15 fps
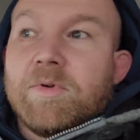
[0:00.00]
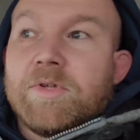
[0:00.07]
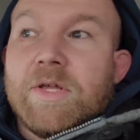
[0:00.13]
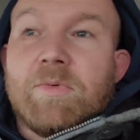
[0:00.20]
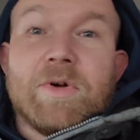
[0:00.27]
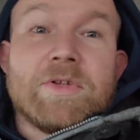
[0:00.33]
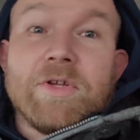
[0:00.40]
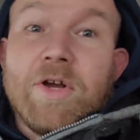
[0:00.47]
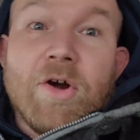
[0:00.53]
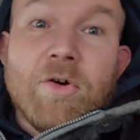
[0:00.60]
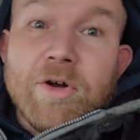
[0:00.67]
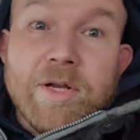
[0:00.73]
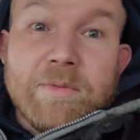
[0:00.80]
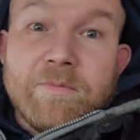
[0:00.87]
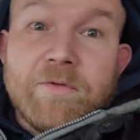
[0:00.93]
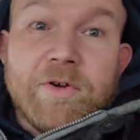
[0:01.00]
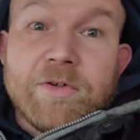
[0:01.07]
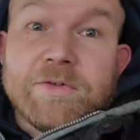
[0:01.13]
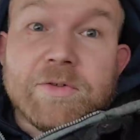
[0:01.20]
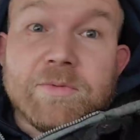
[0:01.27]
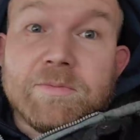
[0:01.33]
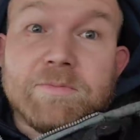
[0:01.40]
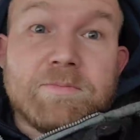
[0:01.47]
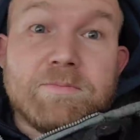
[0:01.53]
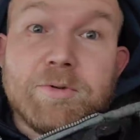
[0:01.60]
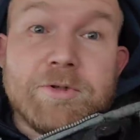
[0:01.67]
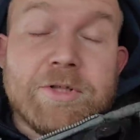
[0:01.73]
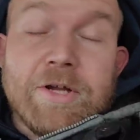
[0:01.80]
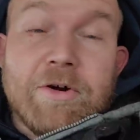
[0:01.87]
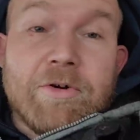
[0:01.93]
But they want the OEM filter.
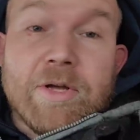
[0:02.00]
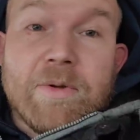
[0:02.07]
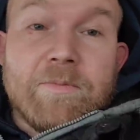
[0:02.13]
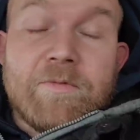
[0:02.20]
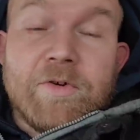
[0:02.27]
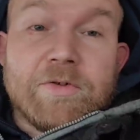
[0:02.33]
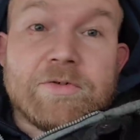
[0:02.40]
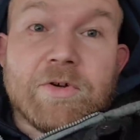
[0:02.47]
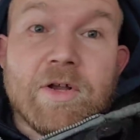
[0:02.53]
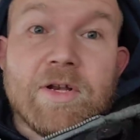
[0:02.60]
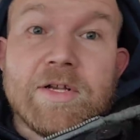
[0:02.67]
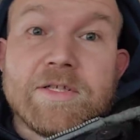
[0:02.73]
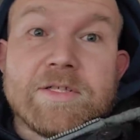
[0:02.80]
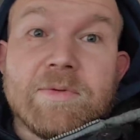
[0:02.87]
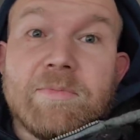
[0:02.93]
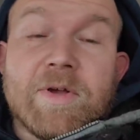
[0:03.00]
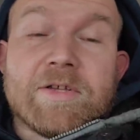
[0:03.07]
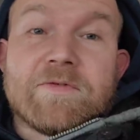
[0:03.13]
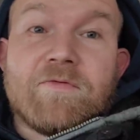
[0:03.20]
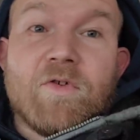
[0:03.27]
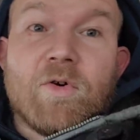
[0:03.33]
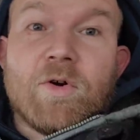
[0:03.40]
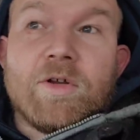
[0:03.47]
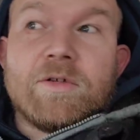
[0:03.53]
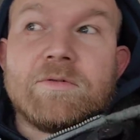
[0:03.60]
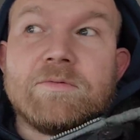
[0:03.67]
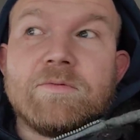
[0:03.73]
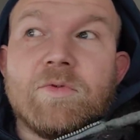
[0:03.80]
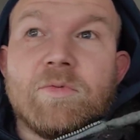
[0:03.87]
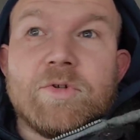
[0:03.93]
Put the OEM filter on it. It's the best for it.
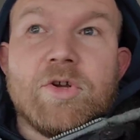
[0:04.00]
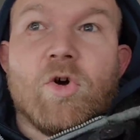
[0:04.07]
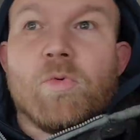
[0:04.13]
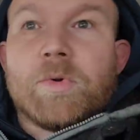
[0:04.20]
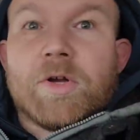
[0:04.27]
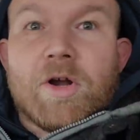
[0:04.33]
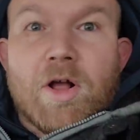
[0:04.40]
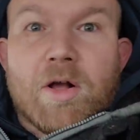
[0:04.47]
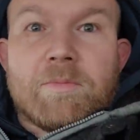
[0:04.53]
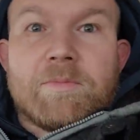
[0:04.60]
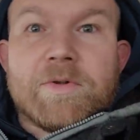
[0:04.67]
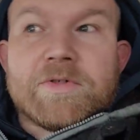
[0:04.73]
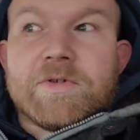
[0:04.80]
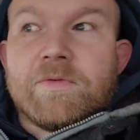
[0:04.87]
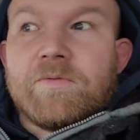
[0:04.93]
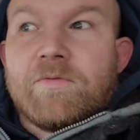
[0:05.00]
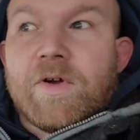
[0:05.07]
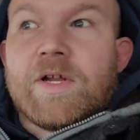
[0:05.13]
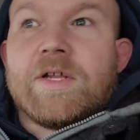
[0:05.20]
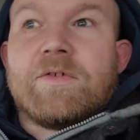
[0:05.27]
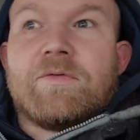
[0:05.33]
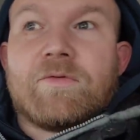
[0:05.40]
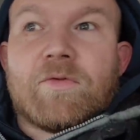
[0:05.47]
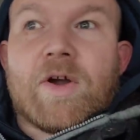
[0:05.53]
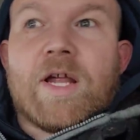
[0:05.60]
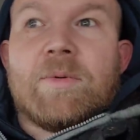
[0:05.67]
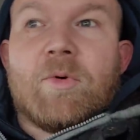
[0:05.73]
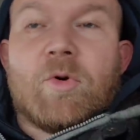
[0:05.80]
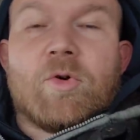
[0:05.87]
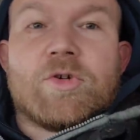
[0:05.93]
But when you open it up, it's a fucking
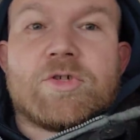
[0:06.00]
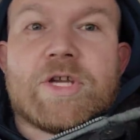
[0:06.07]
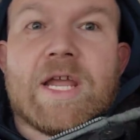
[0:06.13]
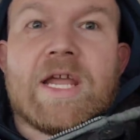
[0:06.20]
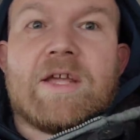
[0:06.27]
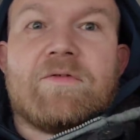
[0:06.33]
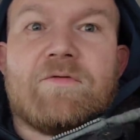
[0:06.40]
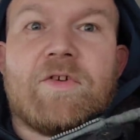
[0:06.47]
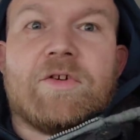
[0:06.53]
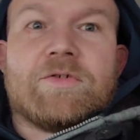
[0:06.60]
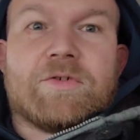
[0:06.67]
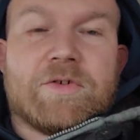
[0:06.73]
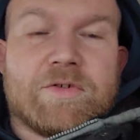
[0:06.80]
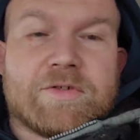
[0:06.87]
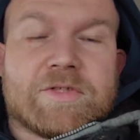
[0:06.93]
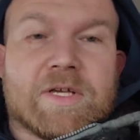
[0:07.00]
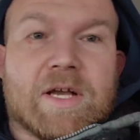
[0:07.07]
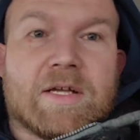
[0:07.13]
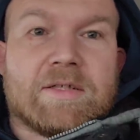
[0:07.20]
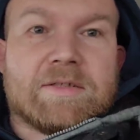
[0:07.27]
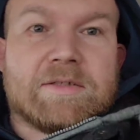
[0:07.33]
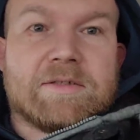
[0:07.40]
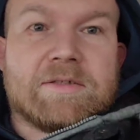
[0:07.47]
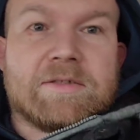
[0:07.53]
Fram orange can filter inside.